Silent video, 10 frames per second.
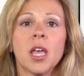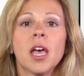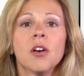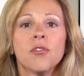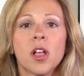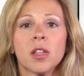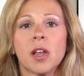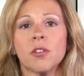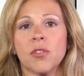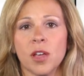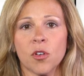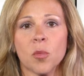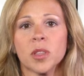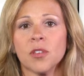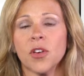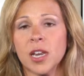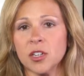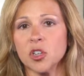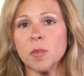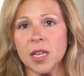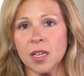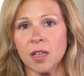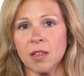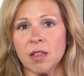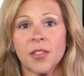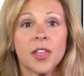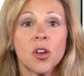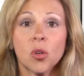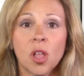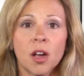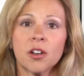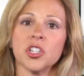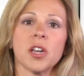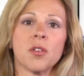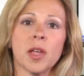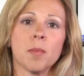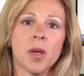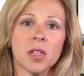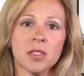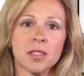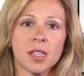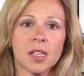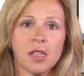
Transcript: have fallen out of favor with the financial media. They no longer generate buzz.